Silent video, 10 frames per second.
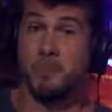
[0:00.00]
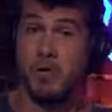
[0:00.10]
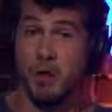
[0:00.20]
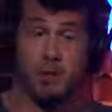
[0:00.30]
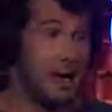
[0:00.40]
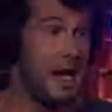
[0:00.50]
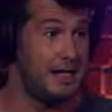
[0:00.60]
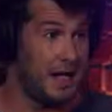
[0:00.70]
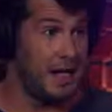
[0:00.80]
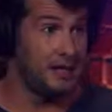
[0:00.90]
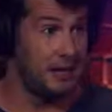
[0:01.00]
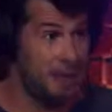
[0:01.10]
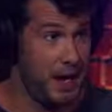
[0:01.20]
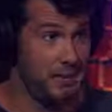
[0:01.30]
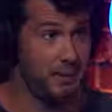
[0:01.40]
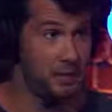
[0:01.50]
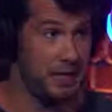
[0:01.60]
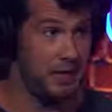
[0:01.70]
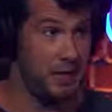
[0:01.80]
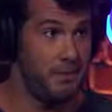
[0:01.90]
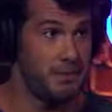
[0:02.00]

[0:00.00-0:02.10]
Yerba mate is like a popular drink now.